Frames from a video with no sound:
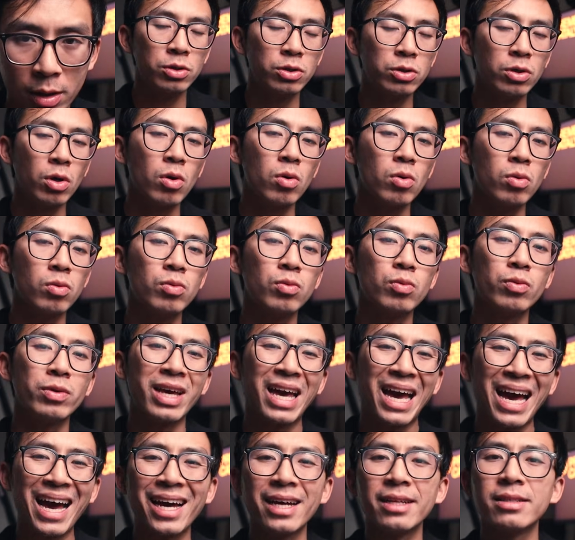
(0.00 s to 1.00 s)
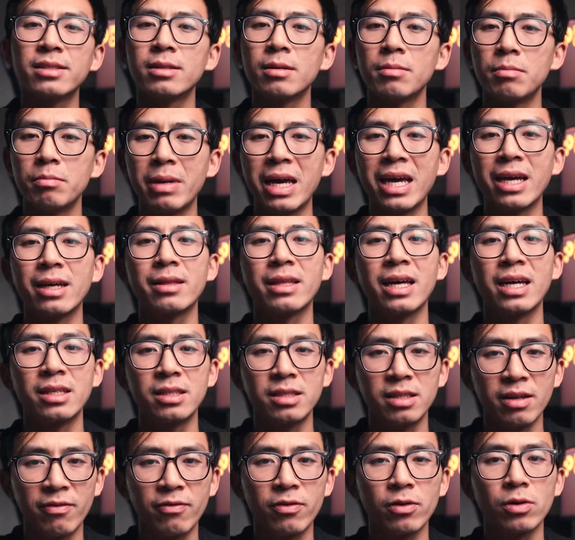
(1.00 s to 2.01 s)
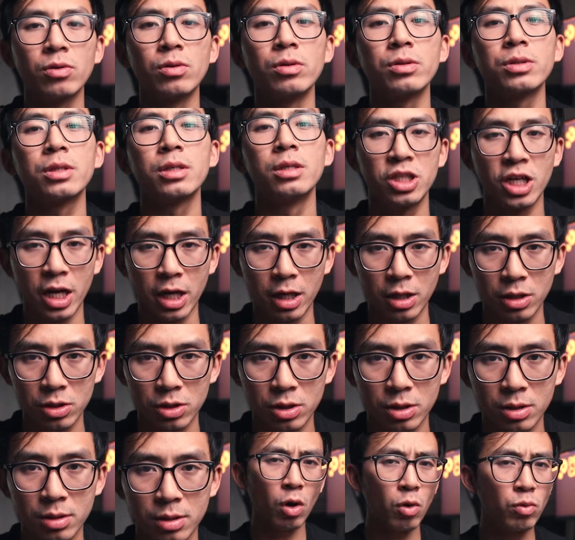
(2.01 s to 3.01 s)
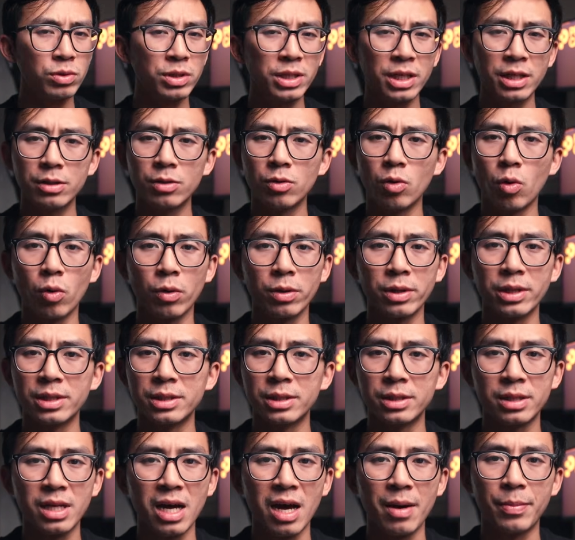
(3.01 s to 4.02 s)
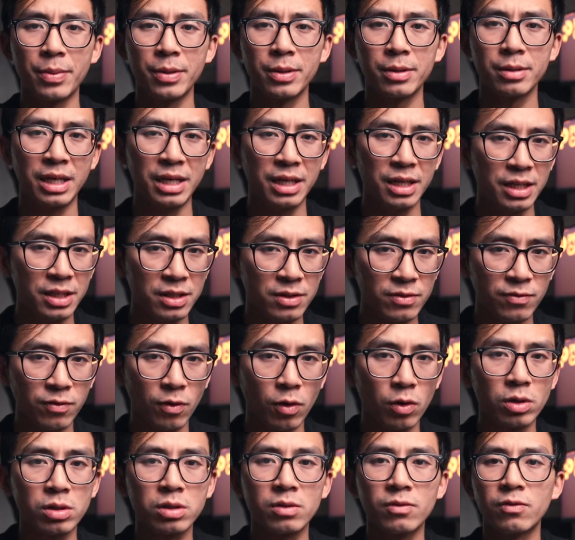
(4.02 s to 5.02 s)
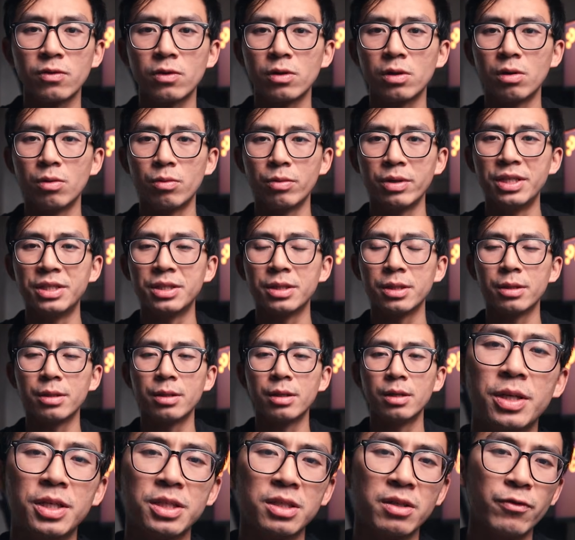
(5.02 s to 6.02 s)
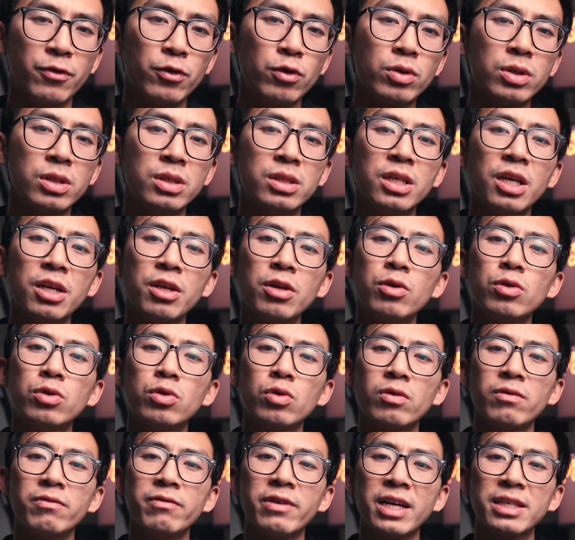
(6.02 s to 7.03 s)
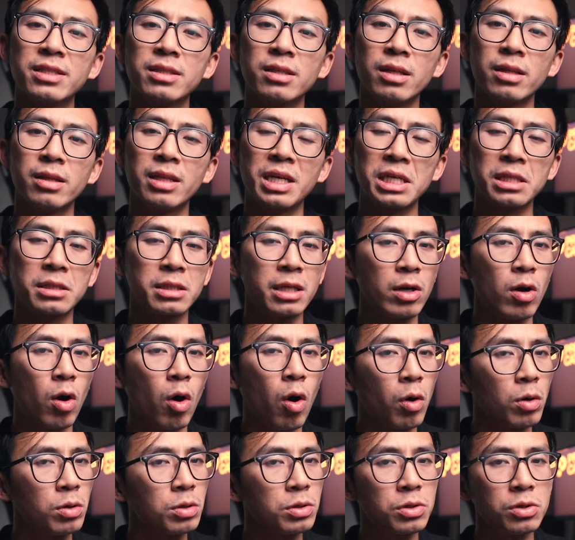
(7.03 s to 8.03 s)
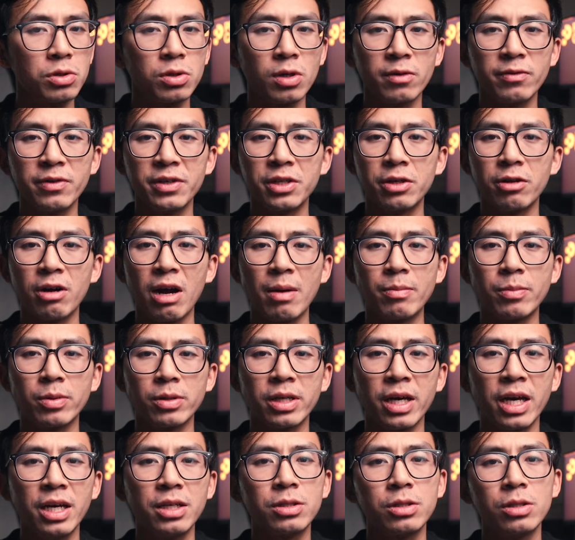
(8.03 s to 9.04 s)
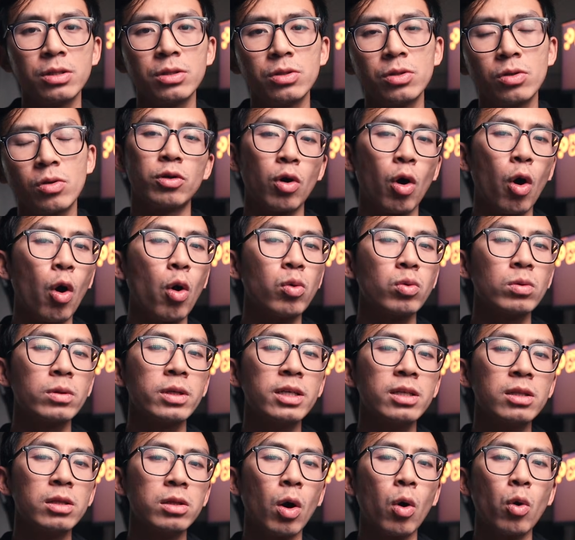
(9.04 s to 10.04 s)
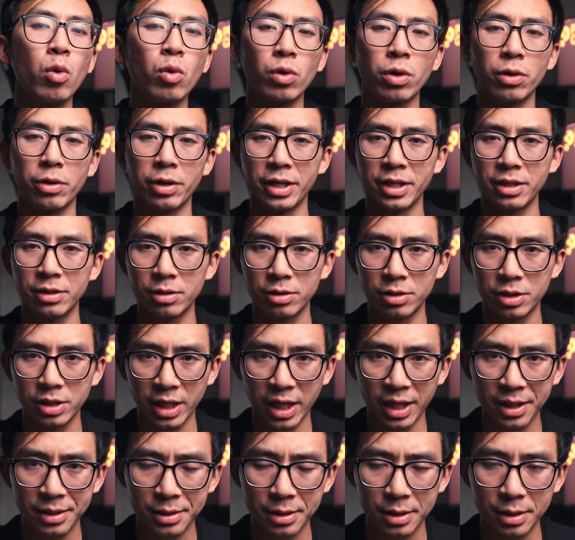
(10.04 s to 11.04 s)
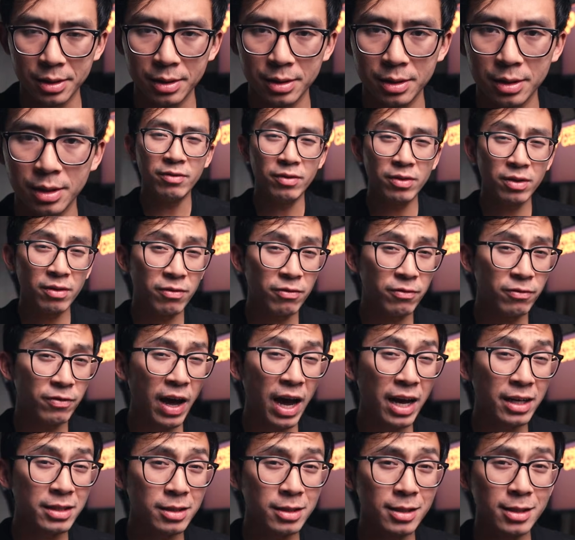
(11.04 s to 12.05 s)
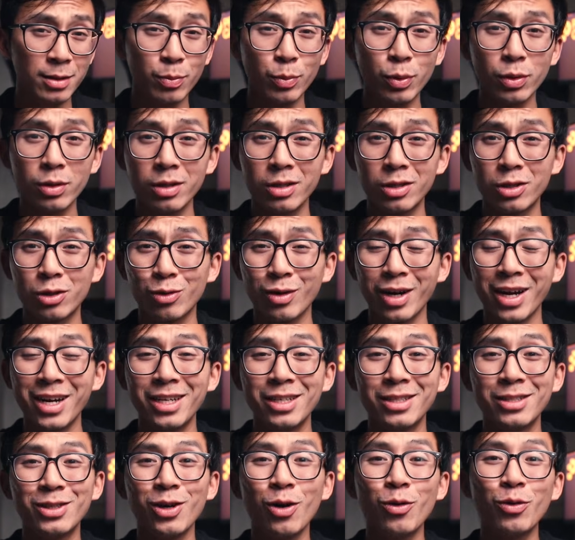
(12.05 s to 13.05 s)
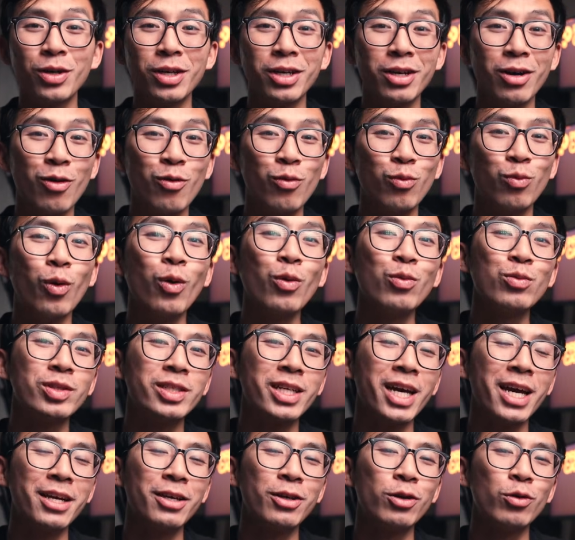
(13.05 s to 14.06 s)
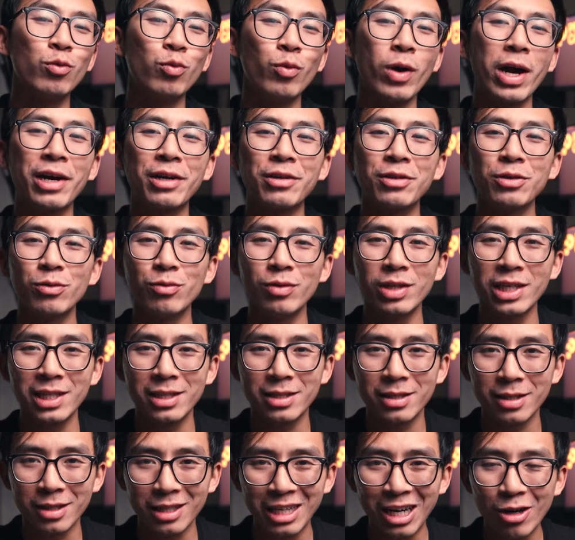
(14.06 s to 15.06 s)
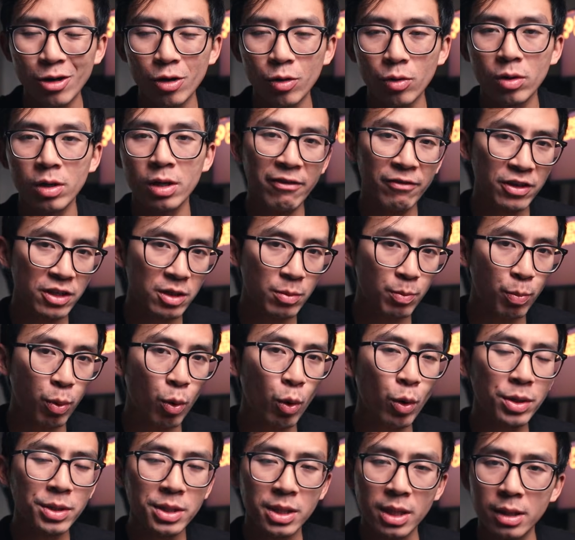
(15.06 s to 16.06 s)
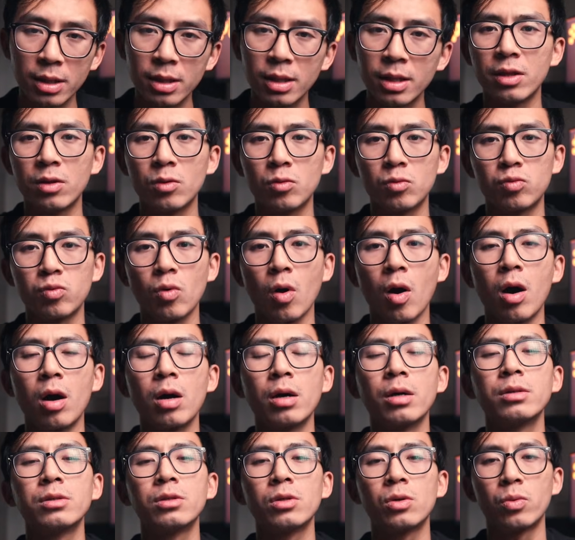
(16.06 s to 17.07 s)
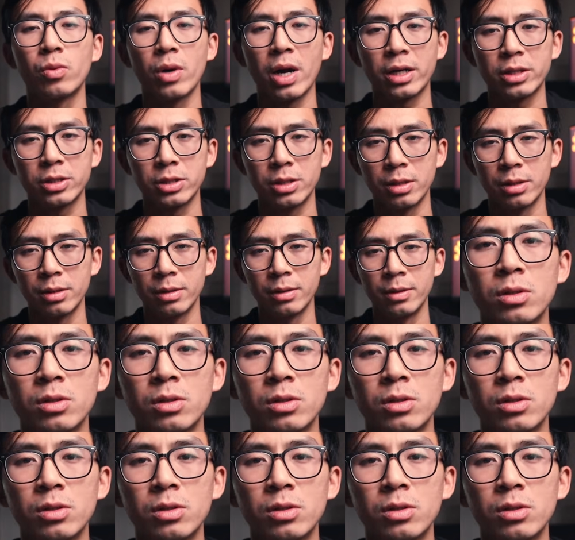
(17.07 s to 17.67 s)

So we had to make that difficult change. Don't ignore this step. It is first for a reason. Because if you continue to invest in things that aren't serving your application, you're only lowering your your chances. Even the fastest bullet train in Tokyo won't take you where you need to go if it's pointed in the wrong direction.